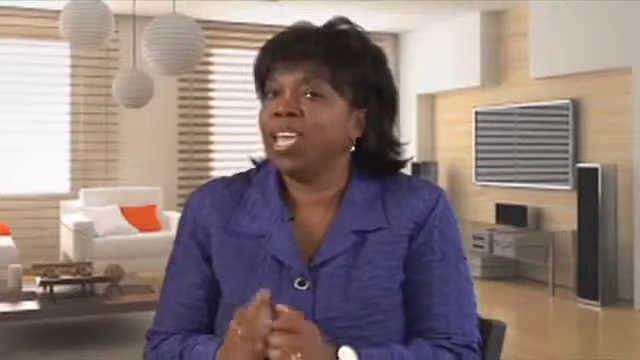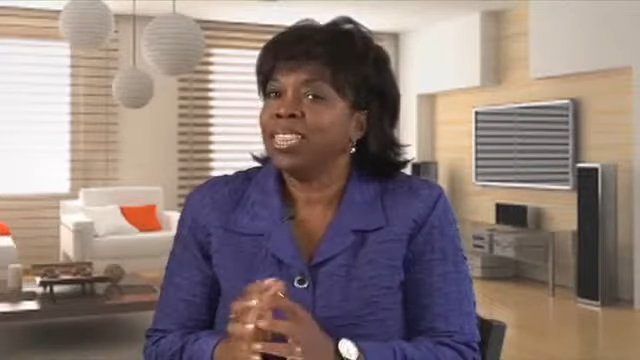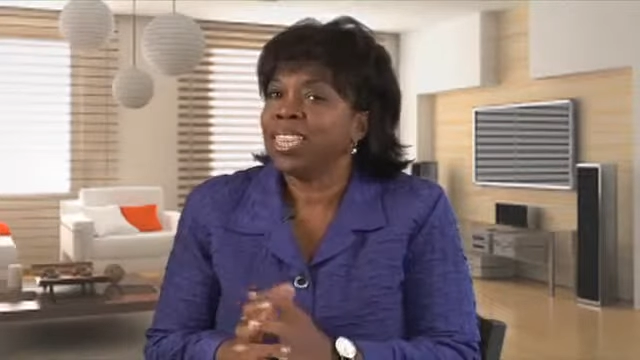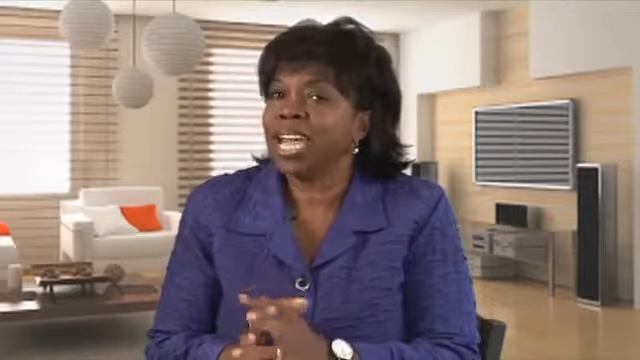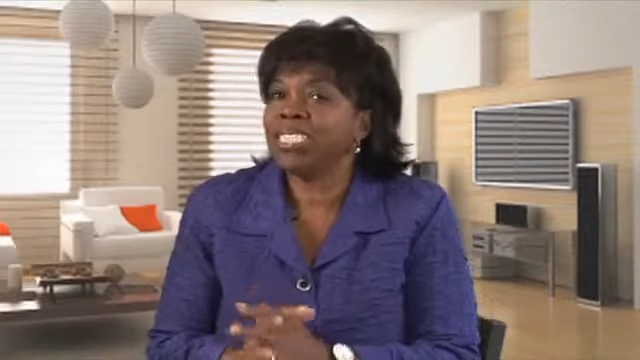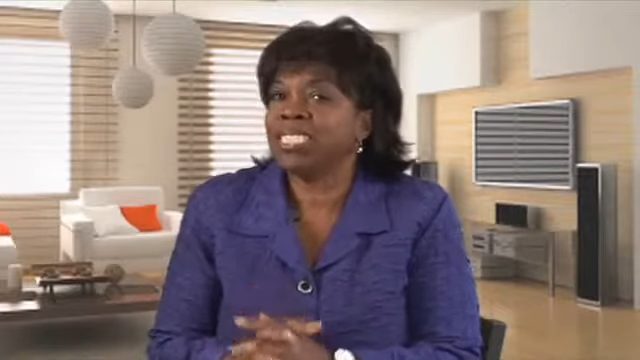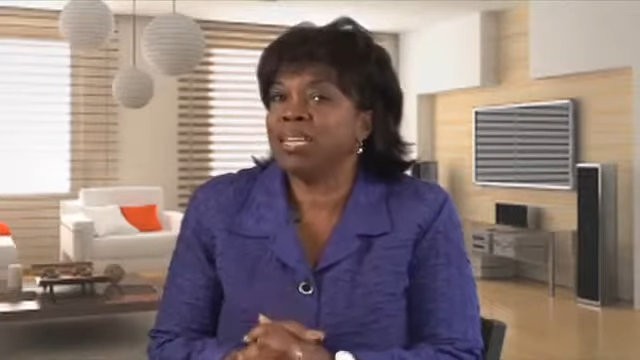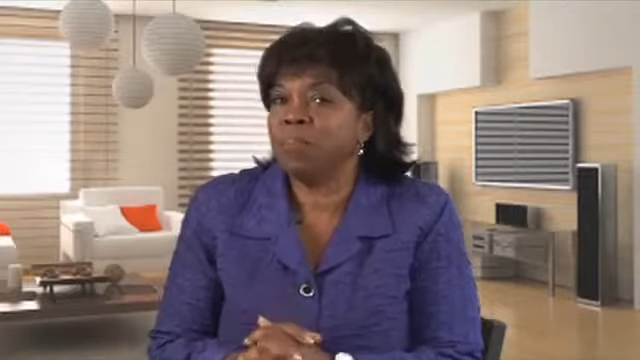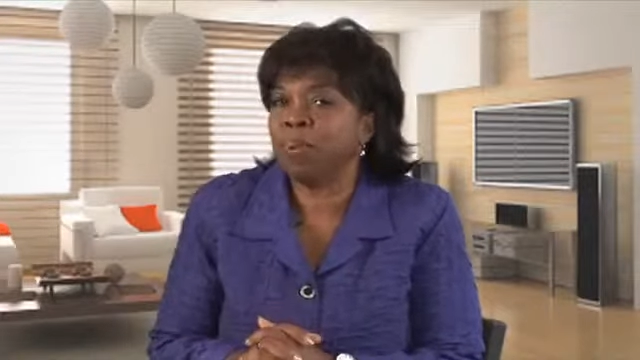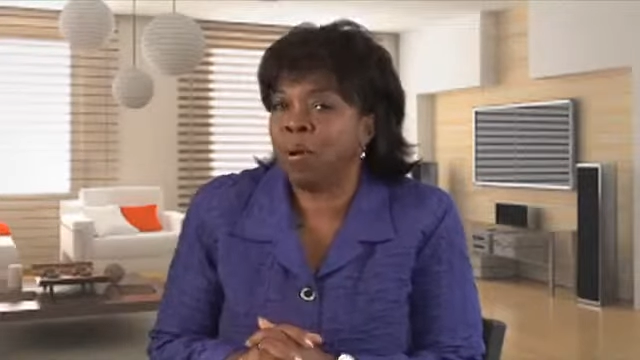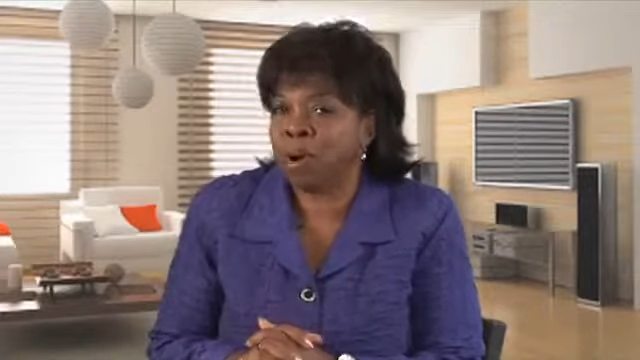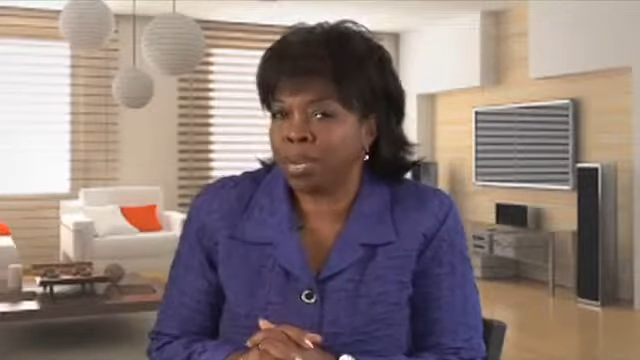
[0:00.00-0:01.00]
That's
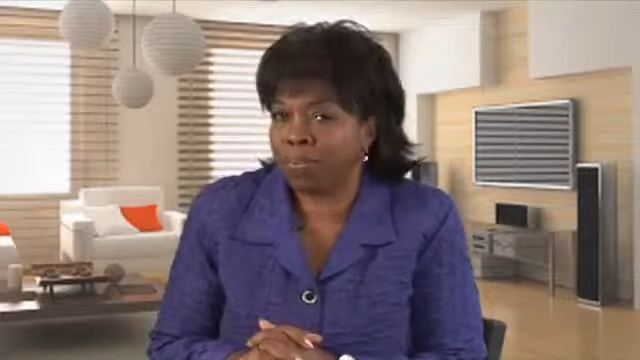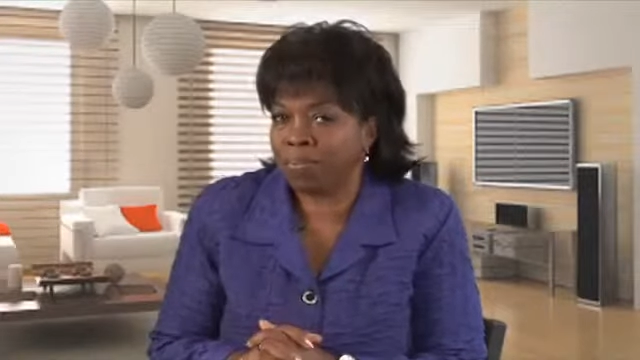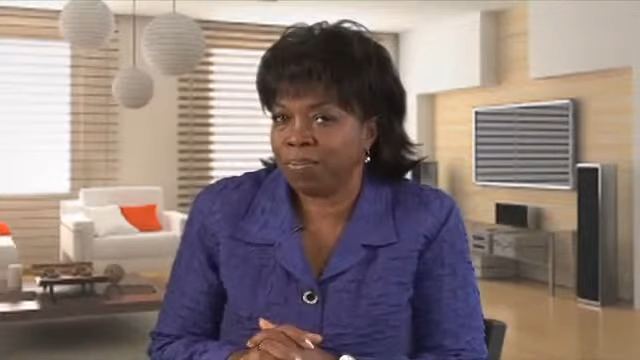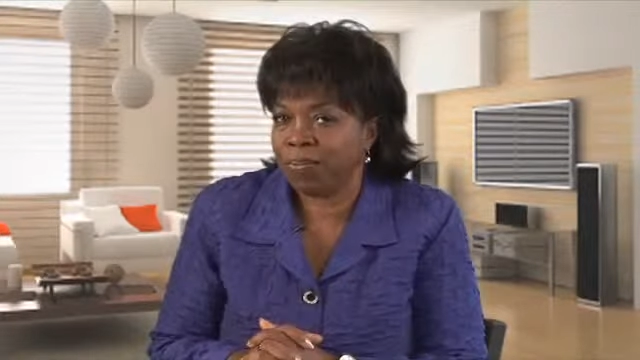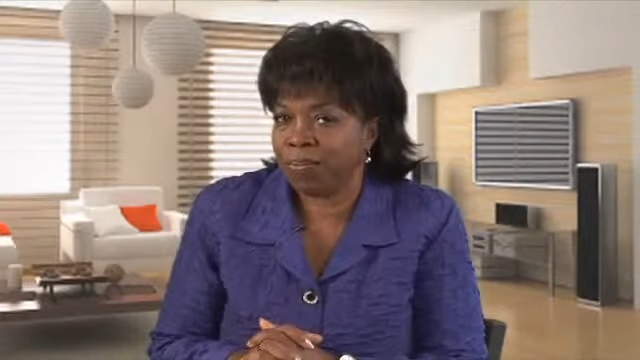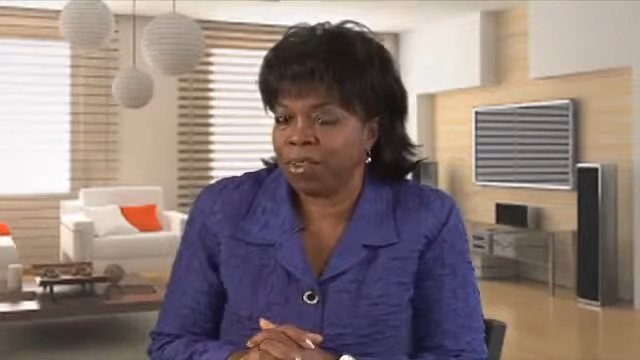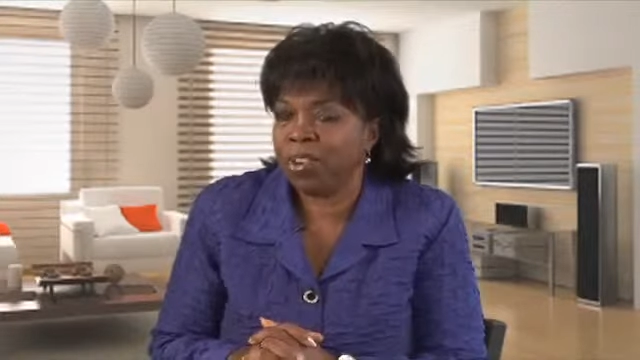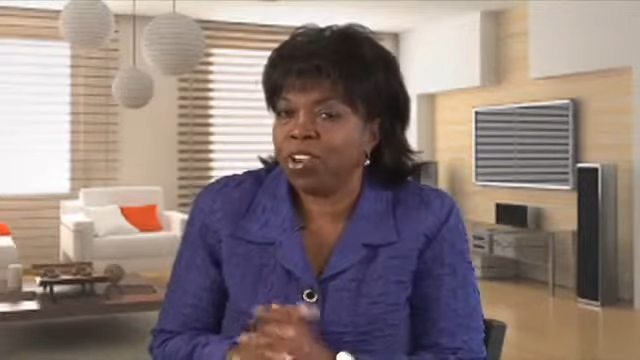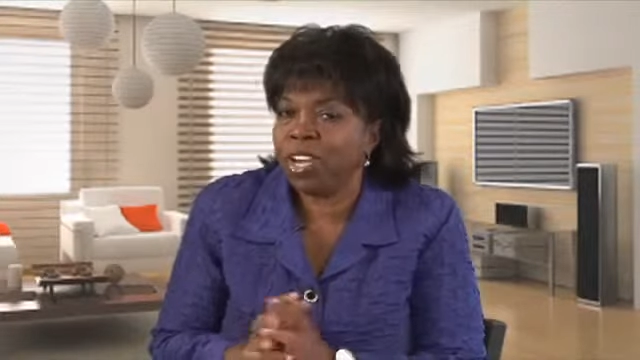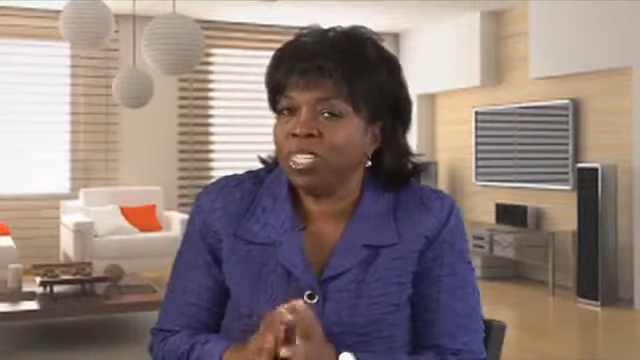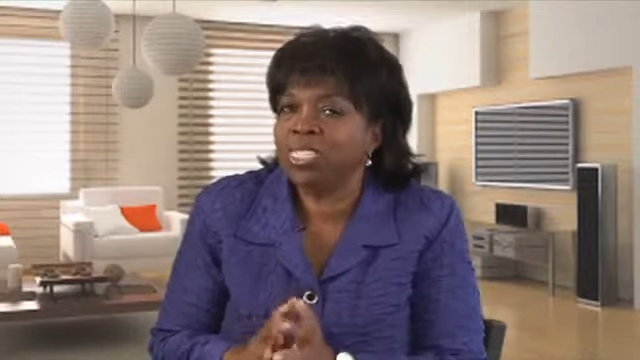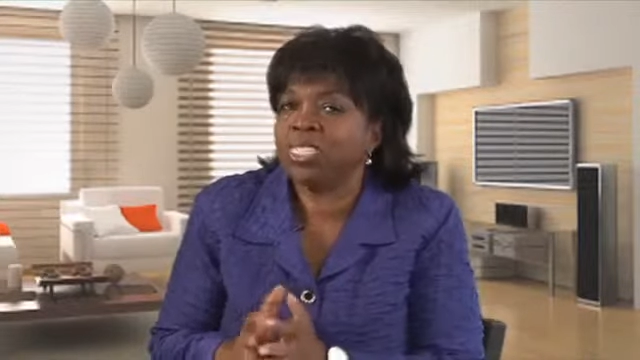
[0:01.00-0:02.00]
important. When you're
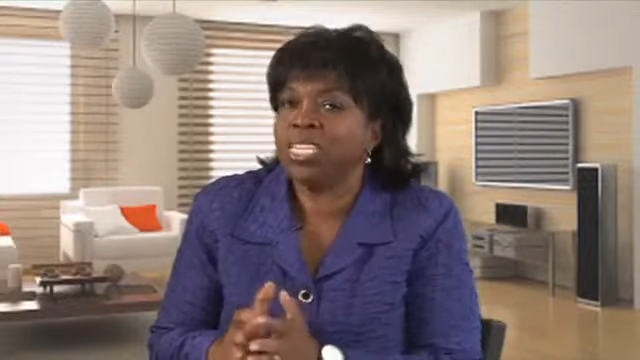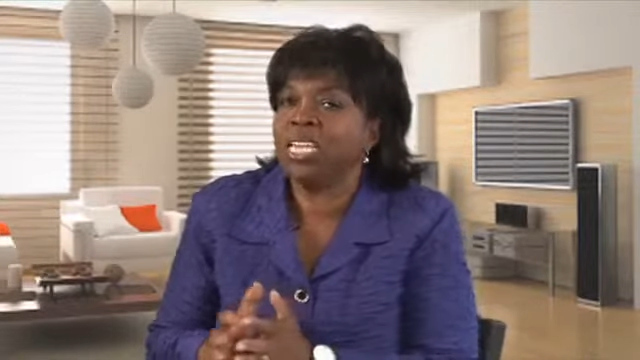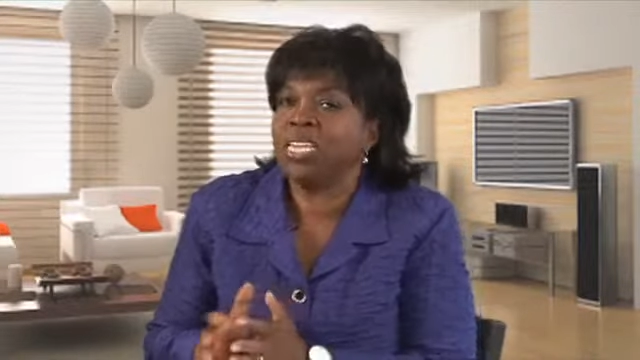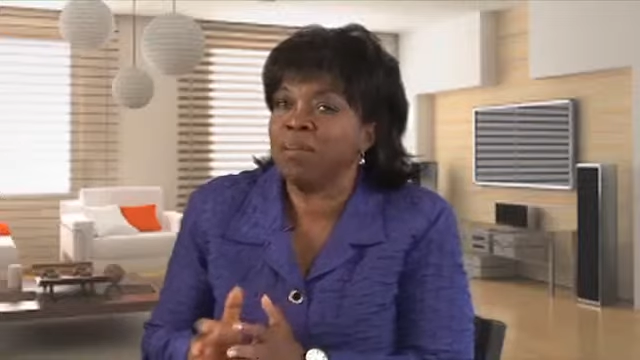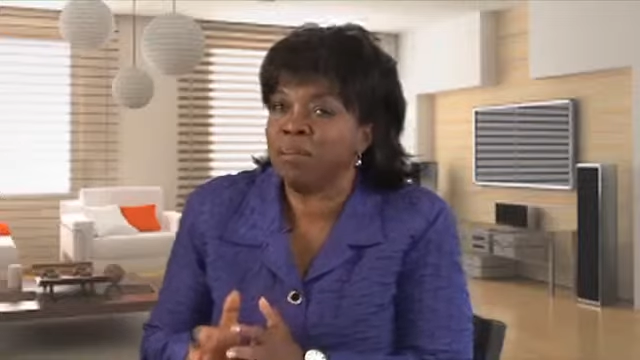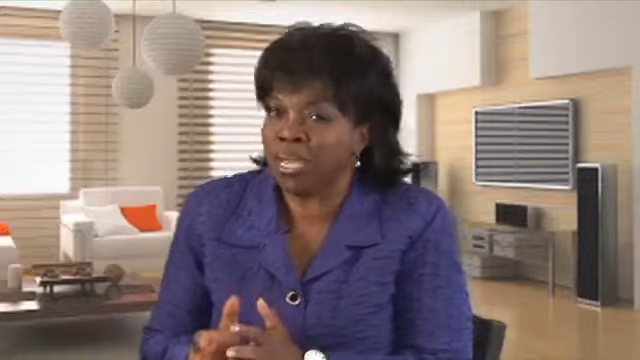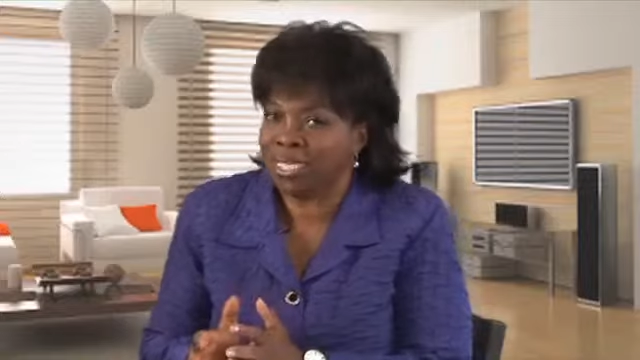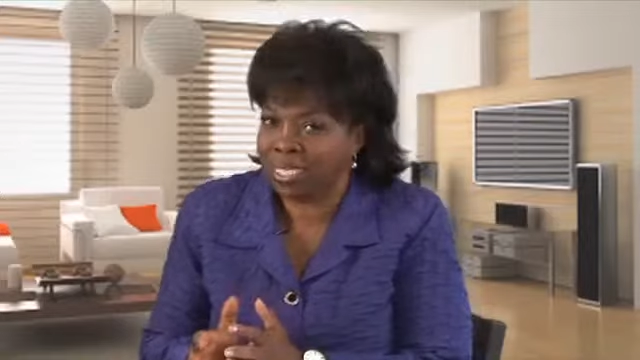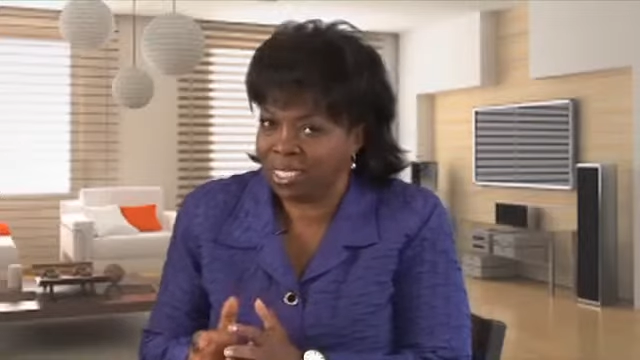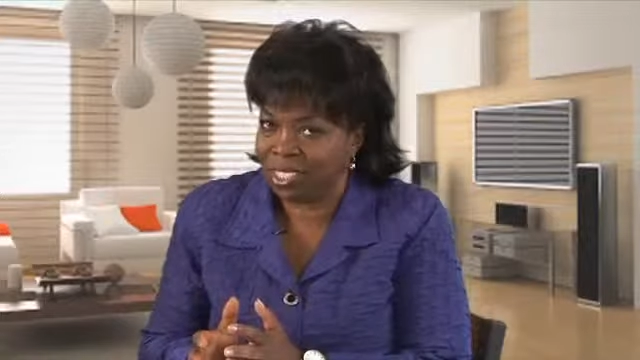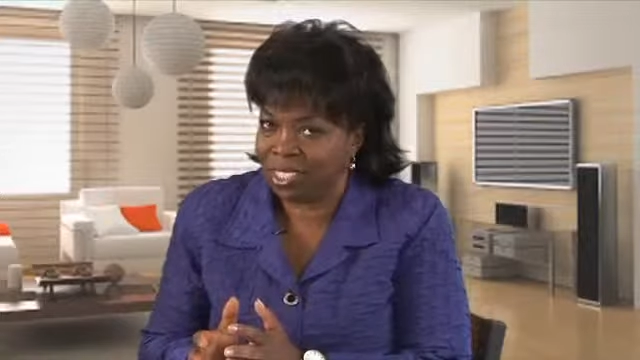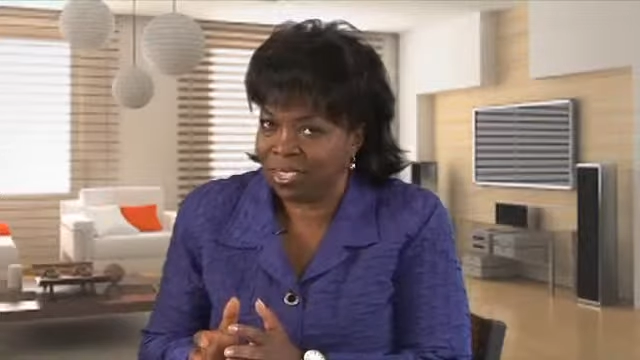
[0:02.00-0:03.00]
going to send a
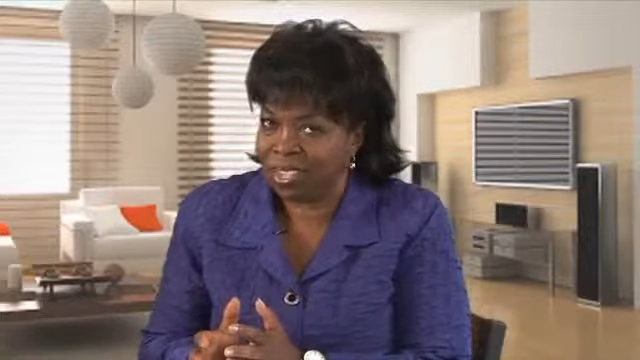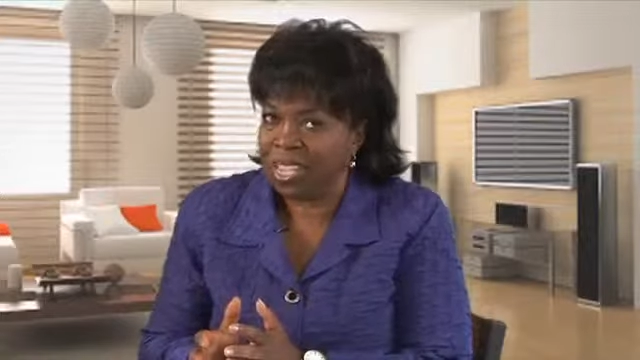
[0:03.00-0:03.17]
message,